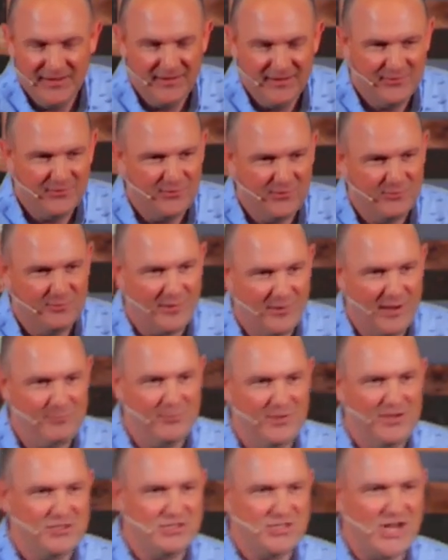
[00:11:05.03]
This is, might
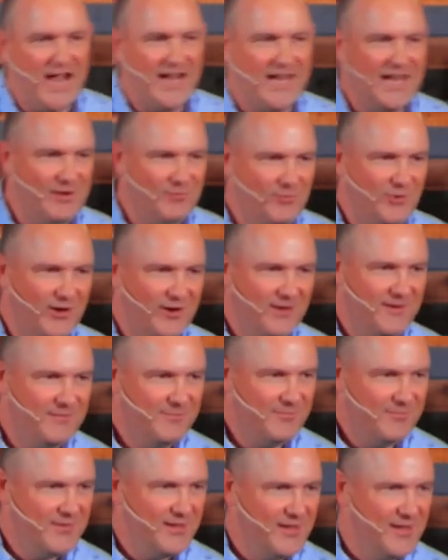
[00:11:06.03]
be a shocking one.
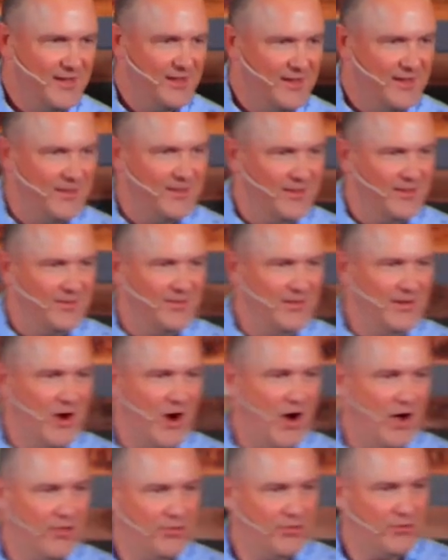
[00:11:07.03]
The
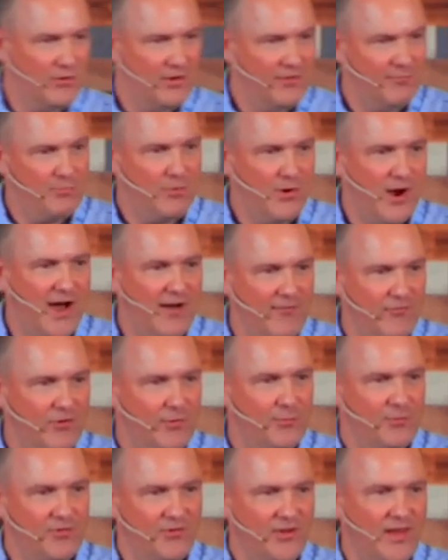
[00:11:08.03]
author of
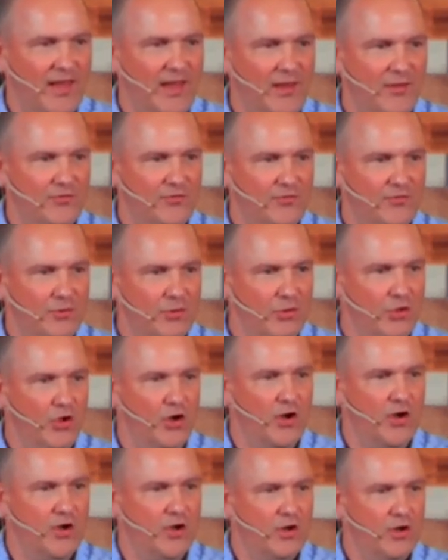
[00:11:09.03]
Proverbs says,
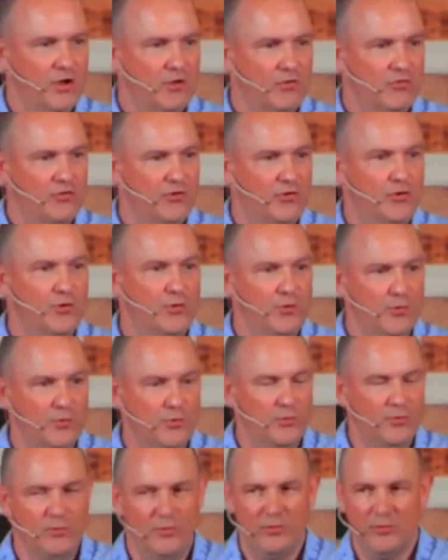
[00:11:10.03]
Look
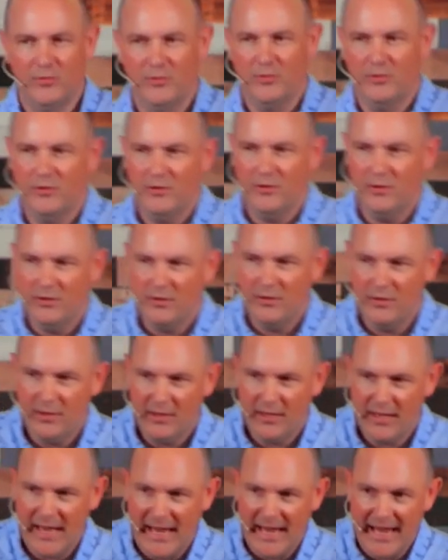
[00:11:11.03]
to
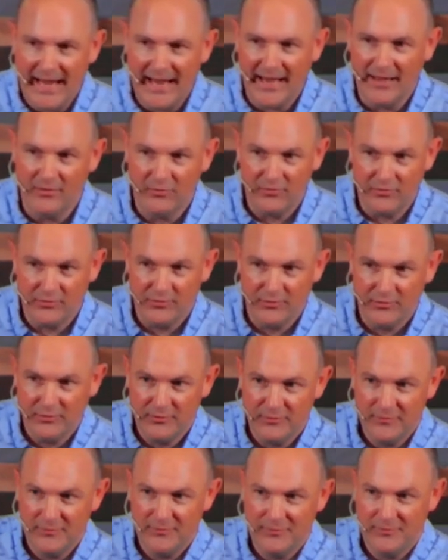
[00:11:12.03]
ants.
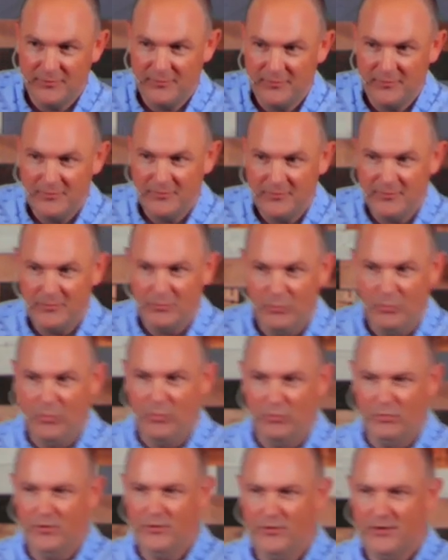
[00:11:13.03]

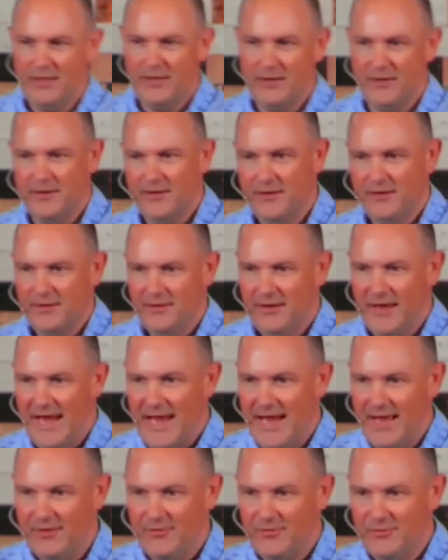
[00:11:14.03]
Really?
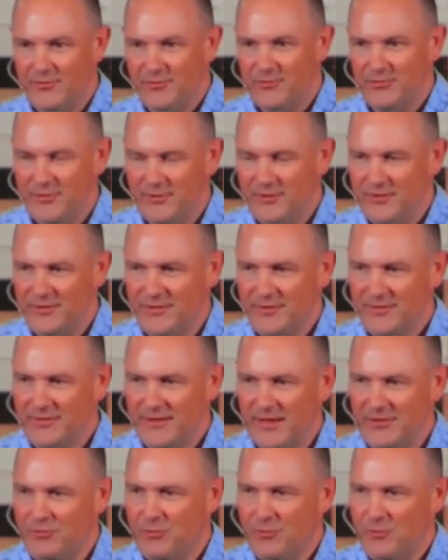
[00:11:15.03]
Ants?
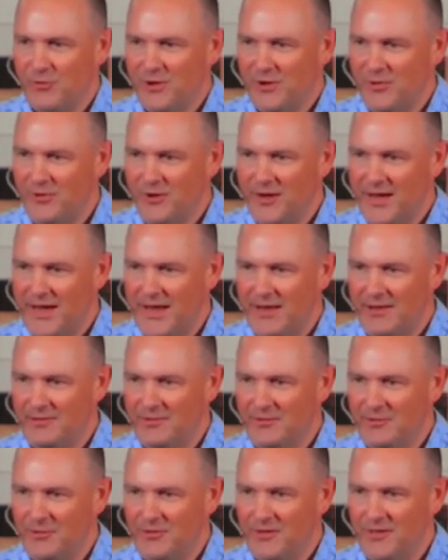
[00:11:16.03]
That's what we're going to look at?
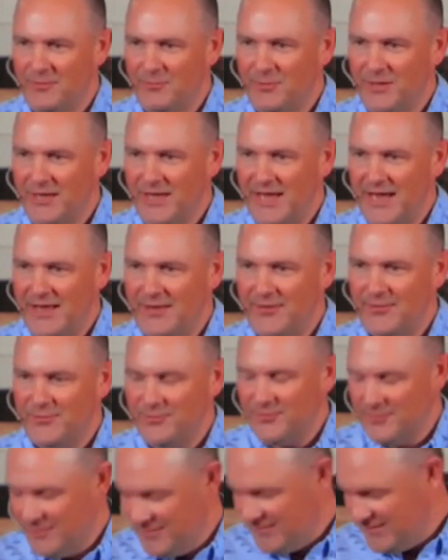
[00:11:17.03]
Little itty bitty
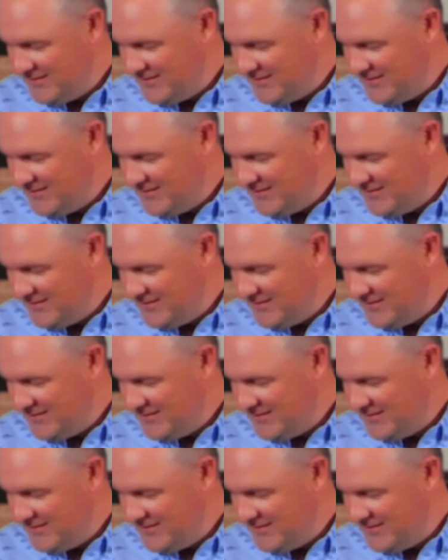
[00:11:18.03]
ants?